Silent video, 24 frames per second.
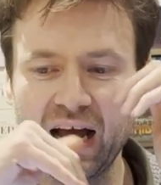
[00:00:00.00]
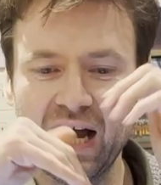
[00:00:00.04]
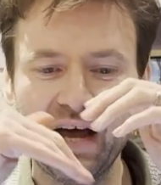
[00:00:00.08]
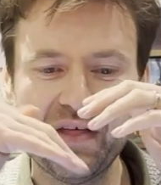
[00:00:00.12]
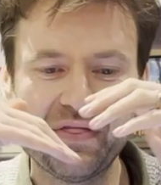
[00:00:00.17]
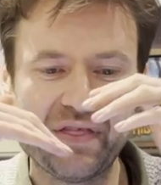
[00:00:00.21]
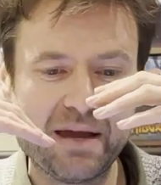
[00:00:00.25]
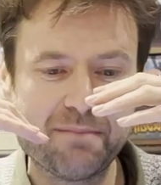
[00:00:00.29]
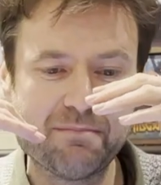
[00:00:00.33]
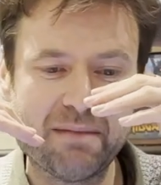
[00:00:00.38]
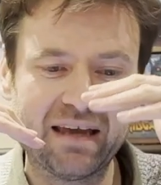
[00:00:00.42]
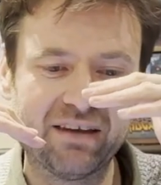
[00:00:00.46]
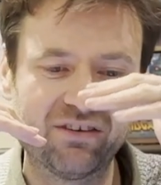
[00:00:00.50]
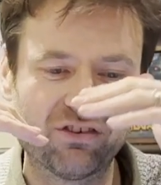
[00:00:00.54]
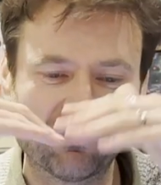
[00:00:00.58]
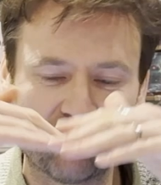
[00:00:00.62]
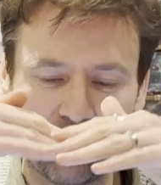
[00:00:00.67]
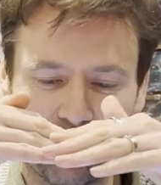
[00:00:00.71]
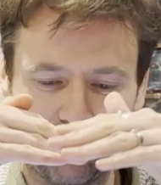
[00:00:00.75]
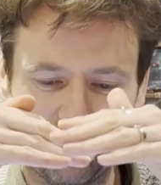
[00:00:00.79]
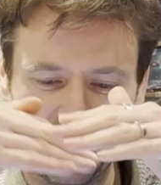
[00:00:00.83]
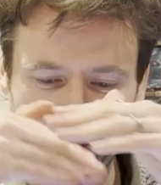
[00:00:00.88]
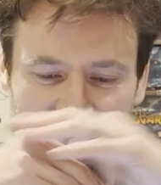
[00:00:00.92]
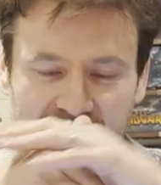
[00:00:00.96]
They may
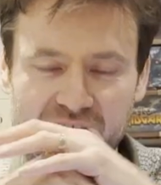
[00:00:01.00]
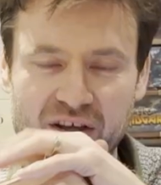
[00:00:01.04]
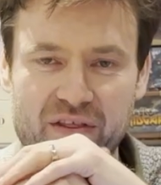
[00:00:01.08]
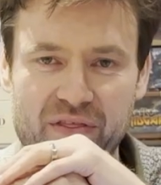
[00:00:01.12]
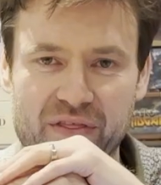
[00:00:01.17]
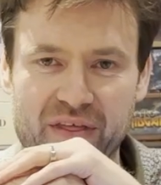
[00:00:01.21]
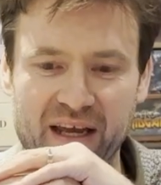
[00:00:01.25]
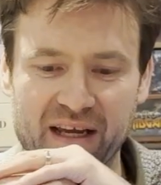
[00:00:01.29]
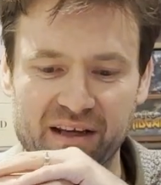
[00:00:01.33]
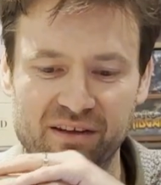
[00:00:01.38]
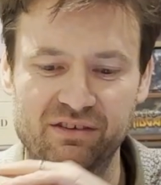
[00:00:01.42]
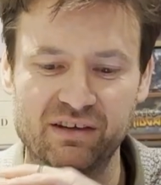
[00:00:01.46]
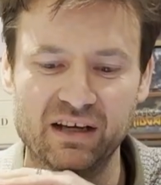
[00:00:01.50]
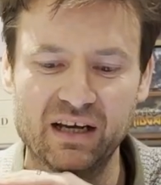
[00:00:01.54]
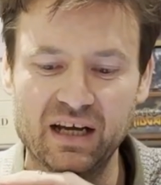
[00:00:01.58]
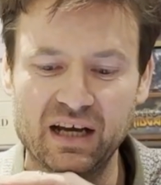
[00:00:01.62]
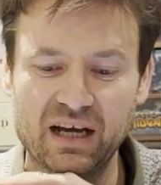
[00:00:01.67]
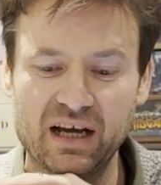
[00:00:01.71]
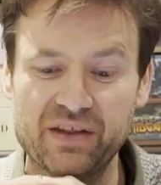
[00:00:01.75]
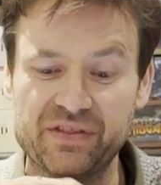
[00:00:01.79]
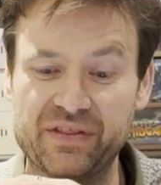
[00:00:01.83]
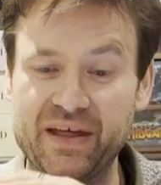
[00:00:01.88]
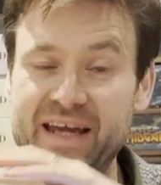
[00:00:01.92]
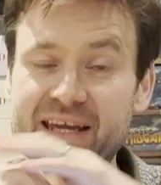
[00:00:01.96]
stop at certain things.
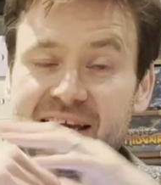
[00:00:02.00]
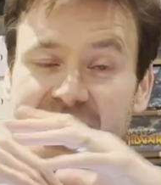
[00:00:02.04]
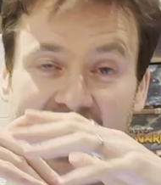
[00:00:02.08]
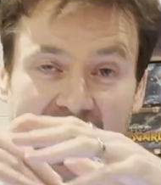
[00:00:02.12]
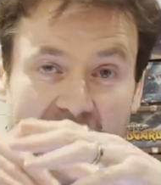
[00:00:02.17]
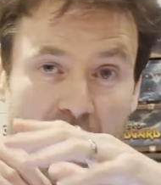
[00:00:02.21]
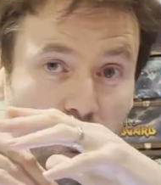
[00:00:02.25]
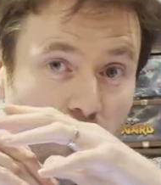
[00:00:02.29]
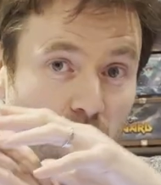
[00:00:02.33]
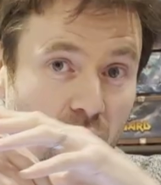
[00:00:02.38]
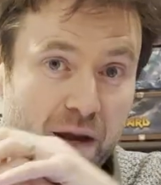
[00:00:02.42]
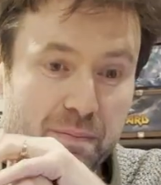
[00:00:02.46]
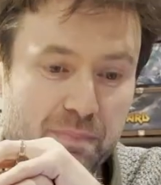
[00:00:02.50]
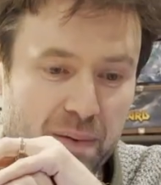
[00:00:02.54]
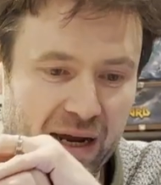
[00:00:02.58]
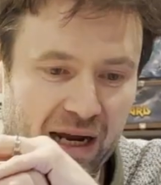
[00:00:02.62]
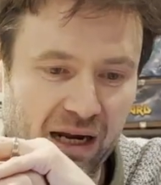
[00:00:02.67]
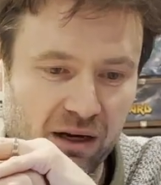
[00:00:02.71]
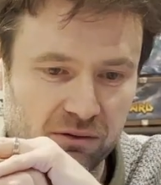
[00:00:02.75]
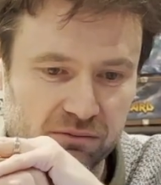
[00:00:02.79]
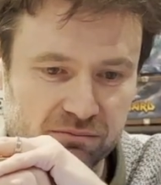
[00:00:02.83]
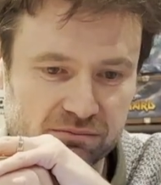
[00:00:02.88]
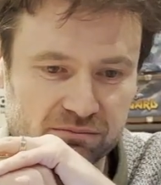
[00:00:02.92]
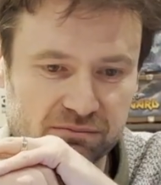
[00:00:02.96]
They can wipe
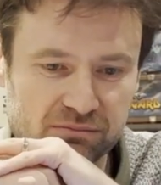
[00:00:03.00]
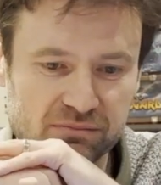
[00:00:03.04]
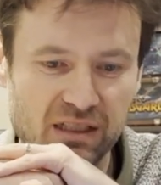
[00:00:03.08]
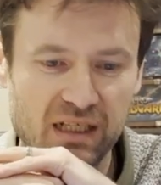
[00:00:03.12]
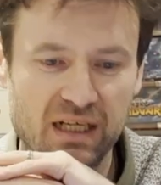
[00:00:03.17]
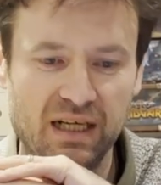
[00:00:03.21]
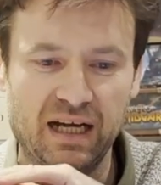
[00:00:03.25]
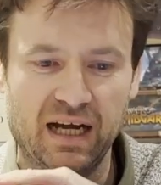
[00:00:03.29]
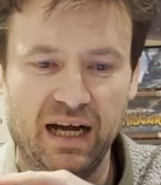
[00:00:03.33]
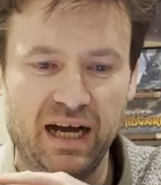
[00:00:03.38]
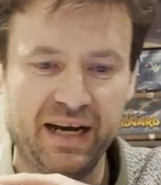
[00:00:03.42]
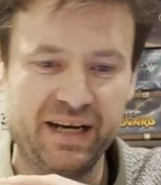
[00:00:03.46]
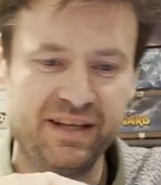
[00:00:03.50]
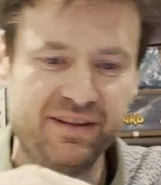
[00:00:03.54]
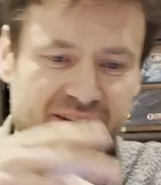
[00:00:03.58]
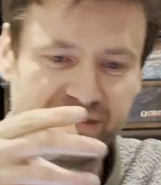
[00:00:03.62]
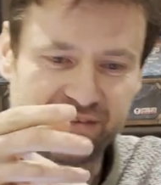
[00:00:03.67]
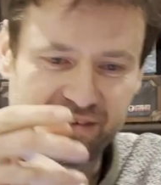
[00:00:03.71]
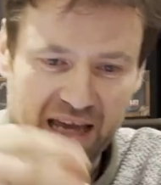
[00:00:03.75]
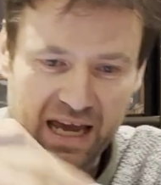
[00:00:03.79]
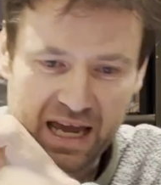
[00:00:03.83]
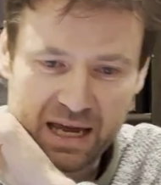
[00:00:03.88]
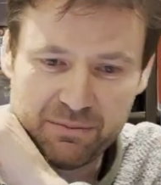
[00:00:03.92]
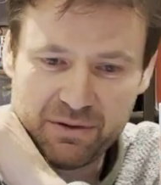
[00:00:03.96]
out. And in this
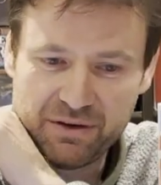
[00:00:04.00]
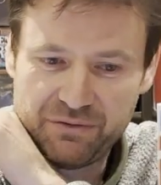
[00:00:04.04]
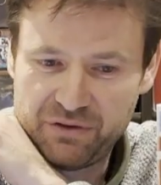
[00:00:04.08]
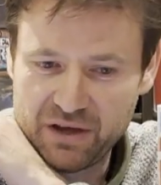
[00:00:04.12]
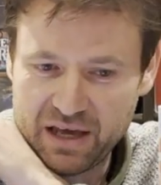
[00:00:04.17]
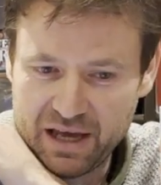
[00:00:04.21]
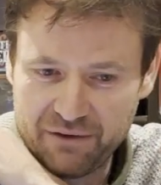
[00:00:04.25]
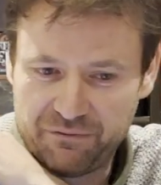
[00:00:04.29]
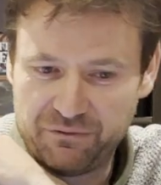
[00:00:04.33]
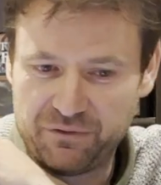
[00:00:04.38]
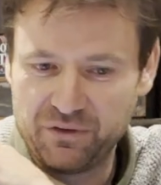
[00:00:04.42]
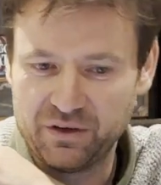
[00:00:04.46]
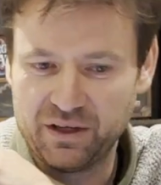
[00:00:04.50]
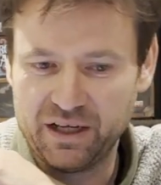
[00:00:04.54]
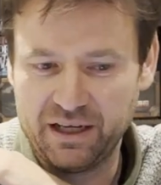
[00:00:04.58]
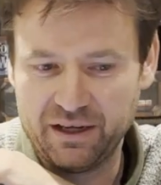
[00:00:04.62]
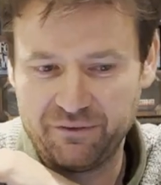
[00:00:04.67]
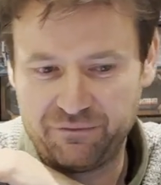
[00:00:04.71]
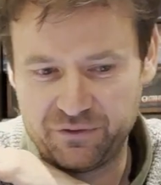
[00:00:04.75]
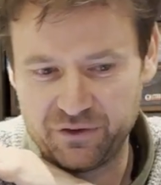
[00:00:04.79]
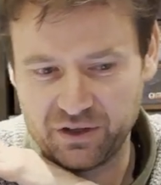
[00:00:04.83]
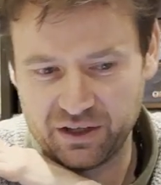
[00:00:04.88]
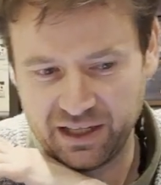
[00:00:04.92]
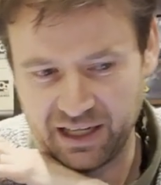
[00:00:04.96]
game,
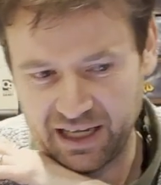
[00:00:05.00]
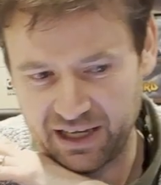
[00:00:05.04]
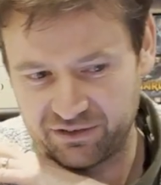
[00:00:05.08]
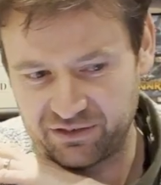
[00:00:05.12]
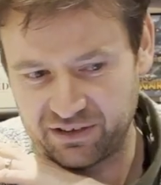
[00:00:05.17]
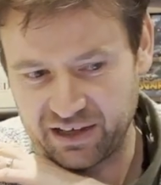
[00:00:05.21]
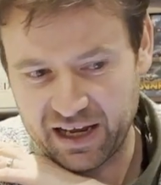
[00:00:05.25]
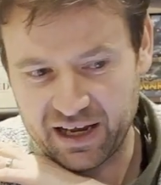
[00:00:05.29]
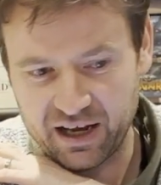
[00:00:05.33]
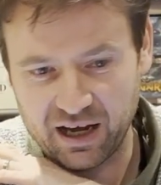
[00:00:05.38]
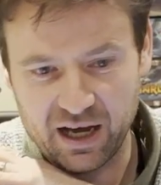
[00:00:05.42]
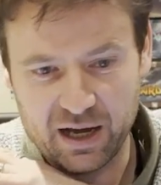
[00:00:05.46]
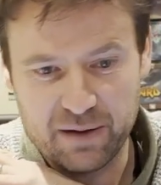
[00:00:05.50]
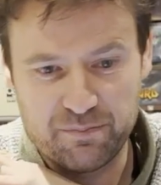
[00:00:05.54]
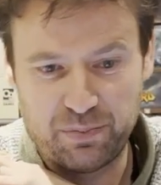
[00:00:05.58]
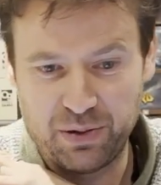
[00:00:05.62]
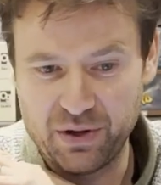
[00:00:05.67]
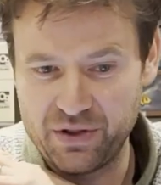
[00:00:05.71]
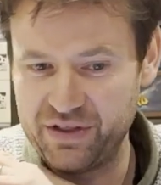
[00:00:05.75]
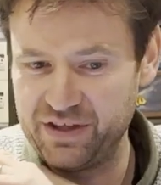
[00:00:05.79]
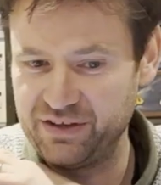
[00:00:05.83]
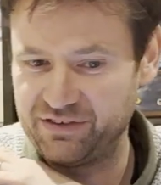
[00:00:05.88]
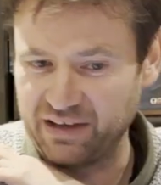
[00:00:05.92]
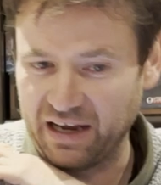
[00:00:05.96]
if let's say I
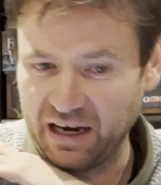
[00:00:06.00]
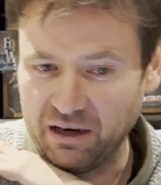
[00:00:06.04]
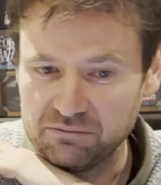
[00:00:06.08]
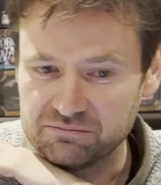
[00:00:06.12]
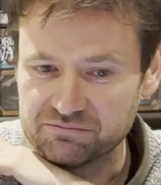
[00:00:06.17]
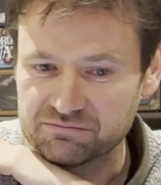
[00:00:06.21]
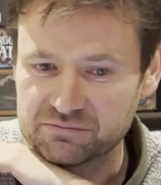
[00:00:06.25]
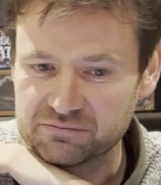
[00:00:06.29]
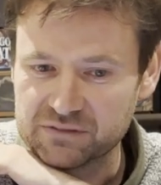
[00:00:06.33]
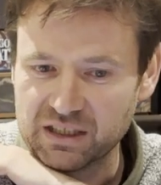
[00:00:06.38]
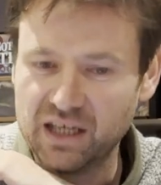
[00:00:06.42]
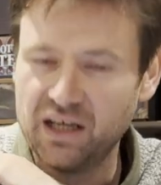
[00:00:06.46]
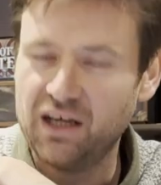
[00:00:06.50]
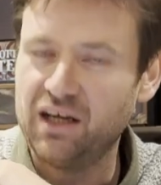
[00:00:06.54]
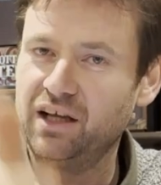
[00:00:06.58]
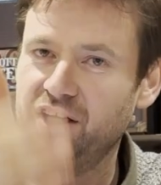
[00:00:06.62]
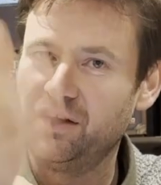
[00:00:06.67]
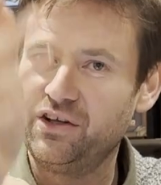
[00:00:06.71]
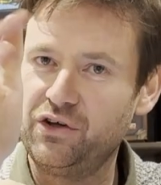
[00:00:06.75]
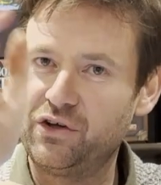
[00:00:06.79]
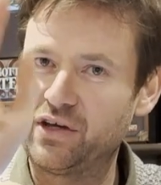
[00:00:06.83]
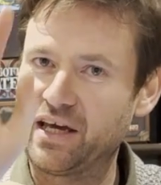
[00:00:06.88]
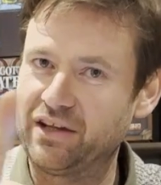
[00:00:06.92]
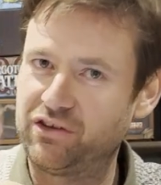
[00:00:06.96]
put this out,
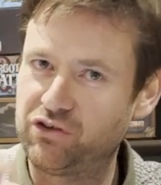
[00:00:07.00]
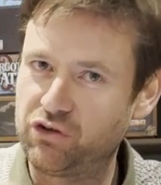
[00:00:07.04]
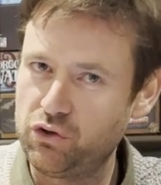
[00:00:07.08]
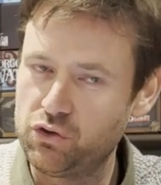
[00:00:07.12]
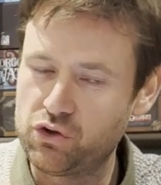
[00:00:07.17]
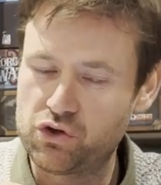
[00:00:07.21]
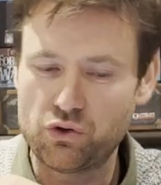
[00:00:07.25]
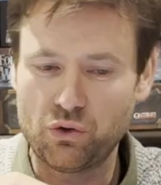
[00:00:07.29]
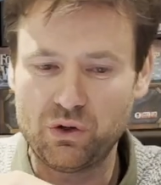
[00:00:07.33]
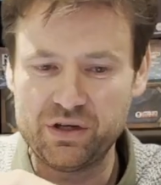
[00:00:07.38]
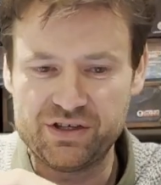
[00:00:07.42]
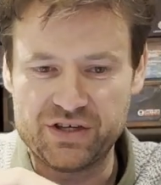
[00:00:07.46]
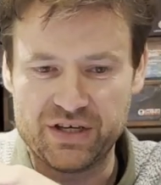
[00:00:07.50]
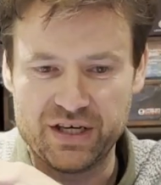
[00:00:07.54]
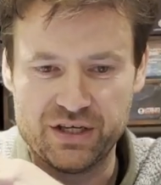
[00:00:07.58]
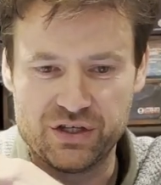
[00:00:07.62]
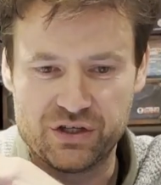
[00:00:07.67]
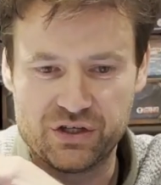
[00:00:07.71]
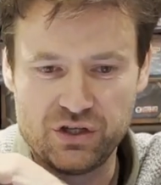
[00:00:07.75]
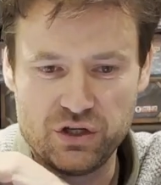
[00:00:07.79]
you get 2 choices.